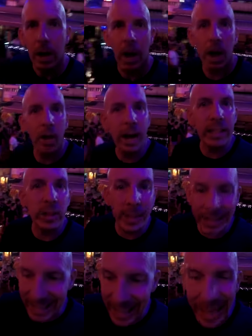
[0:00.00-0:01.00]
All right, so
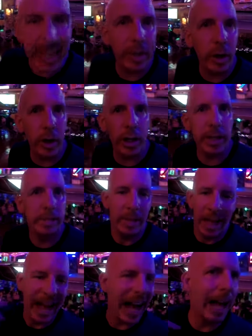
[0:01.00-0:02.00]
it's 9:30.
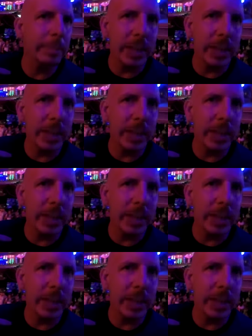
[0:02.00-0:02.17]
I'm